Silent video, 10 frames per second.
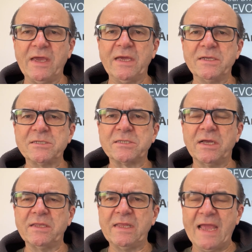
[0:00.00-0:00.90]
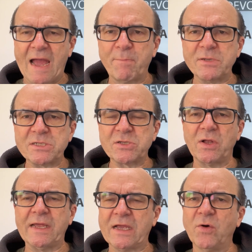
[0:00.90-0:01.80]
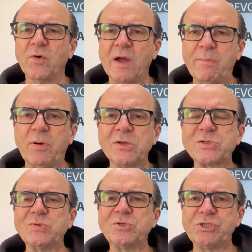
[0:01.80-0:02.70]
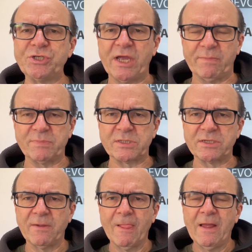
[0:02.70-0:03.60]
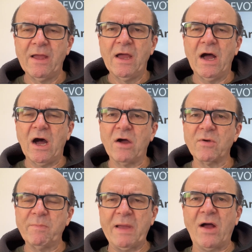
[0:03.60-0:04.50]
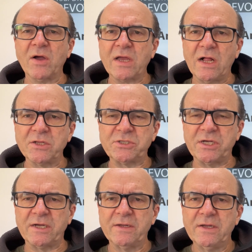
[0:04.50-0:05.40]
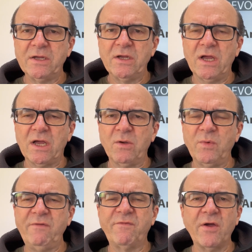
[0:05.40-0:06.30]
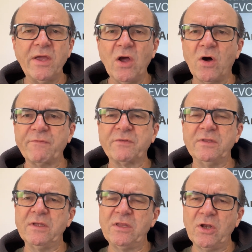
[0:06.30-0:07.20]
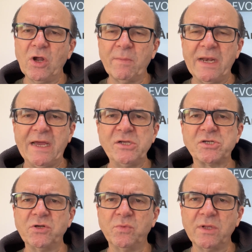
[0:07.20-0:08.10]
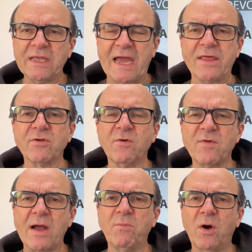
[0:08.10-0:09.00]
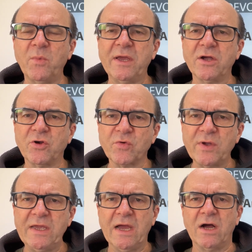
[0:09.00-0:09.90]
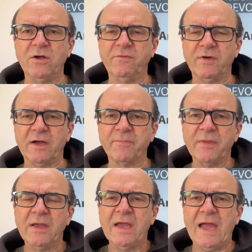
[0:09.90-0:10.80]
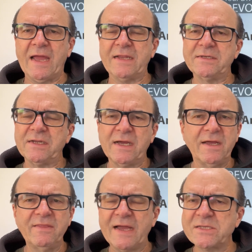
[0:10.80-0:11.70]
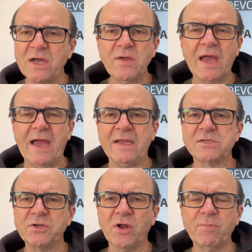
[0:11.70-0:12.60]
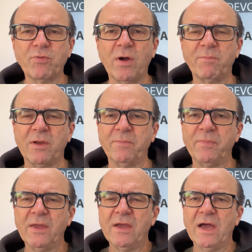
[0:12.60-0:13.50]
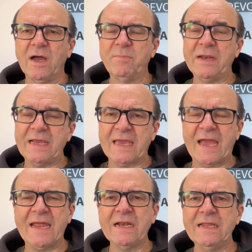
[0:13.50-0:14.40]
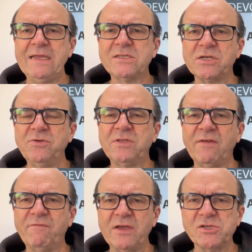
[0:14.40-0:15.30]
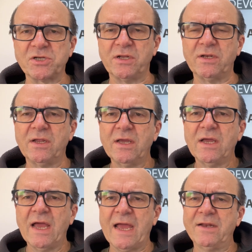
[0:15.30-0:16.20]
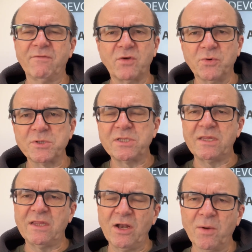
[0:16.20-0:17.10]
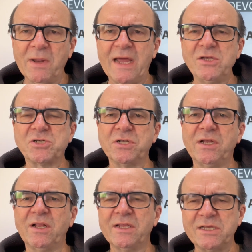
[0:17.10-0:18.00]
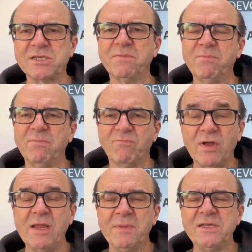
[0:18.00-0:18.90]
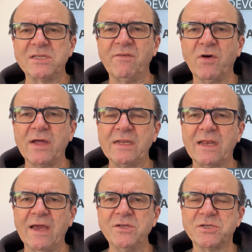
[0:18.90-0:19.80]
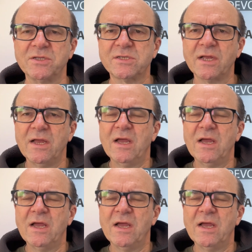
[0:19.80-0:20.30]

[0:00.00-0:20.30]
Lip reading: is that the apostolic or apostleships are about culture. We very often, the denominational will gather around what we agree over. And that's okay, it's not a problem, but it can lead to division. And of course, denominationalism really means divided nations.